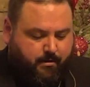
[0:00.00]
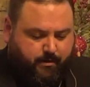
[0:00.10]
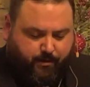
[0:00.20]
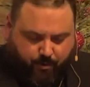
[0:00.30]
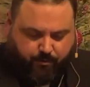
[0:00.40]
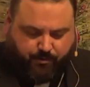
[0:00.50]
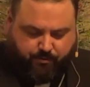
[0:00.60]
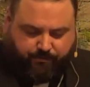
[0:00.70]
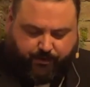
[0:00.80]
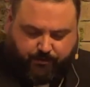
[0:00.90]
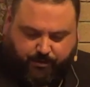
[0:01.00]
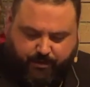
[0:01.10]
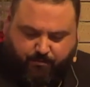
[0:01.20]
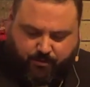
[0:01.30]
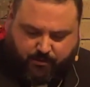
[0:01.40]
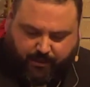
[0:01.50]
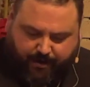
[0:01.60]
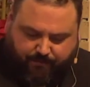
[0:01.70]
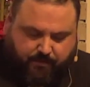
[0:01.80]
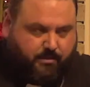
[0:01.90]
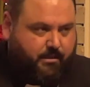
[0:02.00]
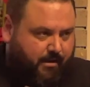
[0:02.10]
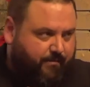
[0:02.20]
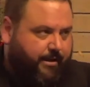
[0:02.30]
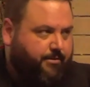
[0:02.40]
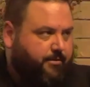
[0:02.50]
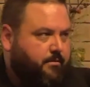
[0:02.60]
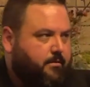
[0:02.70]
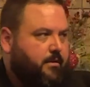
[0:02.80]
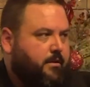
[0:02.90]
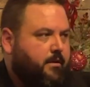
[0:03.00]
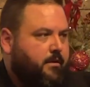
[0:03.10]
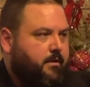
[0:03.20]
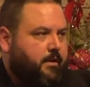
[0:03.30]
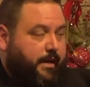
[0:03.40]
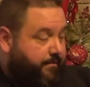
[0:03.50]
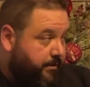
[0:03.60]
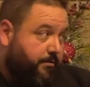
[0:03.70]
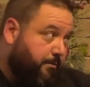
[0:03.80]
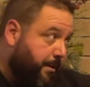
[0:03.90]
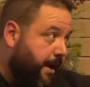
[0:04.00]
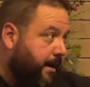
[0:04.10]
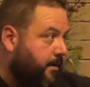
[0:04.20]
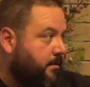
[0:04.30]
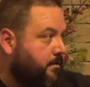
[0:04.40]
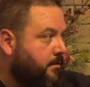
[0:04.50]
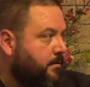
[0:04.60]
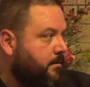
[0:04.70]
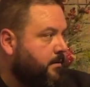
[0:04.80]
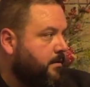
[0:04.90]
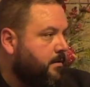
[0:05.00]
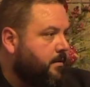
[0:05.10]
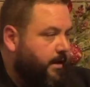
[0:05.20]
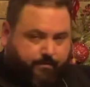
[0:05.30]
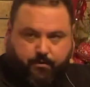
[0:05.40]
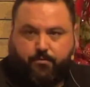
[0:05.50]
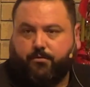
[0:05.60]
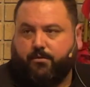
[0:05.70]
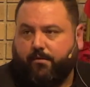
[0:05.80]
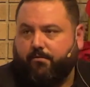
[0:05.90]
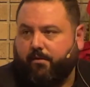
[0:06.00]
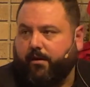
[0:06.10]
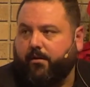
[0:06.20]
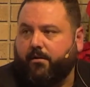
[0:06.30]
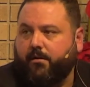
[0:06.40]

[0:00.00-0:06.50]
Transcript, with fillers: then what was revealed to them was life and salvation, even through pain even through suffering.